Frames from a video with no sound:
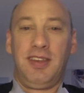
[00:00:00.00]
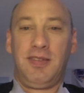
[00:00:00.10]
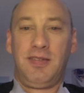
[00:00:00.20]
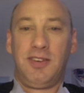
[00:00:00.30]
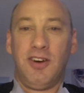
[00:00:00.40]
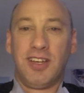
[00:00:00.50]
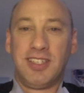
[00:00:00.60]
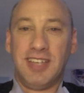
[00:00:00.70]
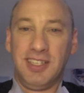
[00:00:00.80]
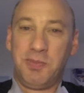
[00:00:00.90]
dog had
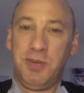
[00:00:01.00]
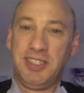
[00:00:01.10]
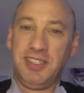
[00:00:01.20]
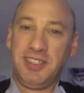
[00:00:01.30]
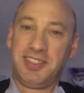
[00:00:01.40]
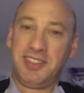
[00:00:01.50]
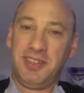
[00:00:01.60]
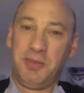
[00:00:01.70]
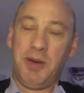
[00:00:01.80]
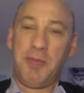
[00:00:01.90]
done its business
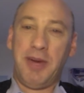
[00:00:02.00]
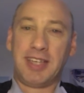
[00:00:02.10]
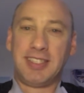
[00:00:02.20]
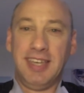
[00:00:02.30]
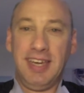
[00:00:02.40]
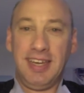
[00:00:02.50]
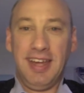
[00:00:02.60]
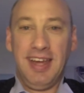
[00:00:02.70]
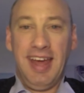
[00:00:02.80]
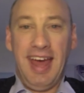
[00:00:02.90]
on my back seat,
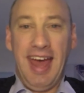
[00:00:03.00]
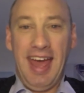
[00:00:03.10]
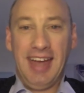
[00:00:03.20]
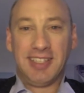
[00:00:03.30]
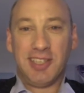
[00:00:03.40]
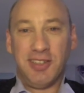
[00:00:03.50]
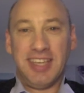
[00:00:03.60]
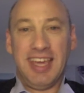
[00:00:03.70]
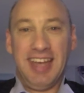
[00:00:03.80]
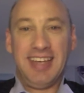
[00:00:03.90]
and so it's
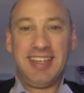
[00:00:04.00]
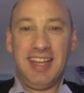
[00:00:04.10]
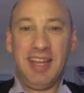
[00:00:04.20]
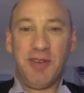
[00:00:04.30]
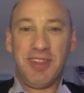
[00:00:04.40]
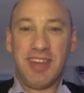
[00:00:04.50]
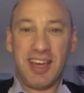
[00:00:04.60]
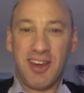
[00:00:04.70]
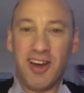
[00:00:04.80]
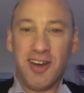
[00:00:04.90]
again dealing with
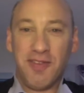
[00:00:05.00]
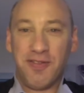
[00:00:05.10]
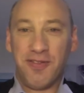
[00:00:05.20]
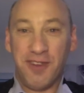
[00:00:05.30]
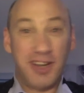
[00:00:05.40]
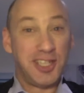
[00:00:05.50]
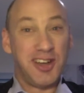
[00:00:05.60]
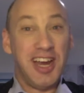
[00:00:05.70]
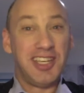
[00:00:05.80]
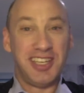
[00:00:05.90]
that kind of
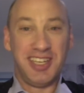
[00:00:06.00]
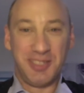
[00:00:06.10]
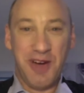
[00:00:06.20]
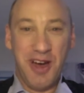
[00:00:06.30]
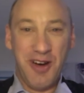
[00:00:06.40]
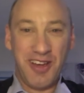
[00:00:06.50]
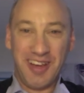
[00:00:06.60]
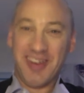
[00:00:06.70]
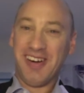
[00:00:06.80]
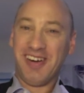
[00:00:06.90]
frustration as well,
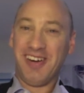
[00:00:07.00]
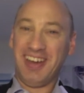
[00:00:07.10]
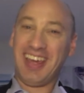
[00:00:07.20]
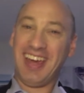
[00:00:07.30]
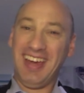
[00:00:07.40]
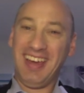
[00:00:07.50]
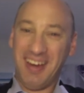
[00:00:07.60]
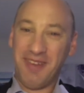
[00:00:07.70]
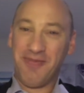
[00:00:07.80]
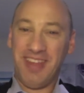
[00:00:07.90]
going, oh, okay,
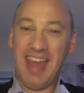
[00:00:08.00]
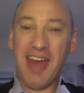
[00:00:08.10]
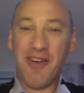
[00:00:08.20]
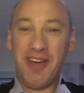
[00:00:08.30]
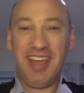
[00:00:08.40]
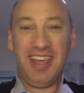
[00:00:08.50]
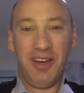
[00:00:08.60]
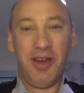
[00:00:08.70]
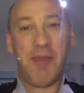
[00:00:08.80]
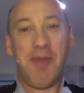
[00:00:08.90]
how do we,
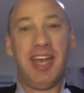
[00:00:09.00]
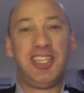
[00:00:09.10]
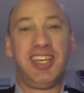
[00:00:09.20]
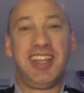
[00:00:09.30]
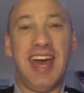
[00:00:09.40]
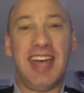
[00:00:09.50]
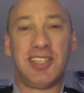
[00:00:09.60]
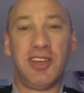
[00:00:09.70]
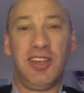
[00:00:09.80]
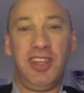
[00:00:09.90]
and managing that.
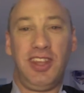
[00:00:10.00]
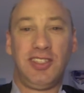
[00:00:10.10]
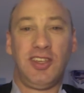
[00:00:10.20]
So there's